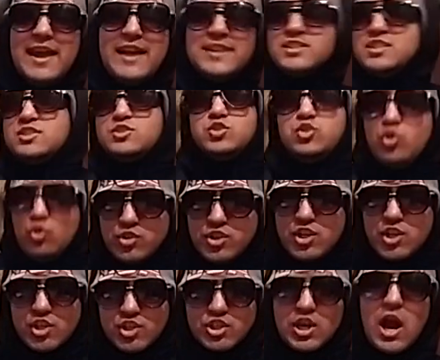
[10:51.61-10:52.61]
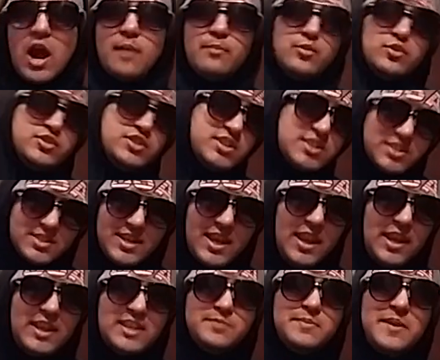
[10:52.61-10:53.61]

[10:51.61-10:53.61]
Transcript: Not just losing to jobbers. Just saying.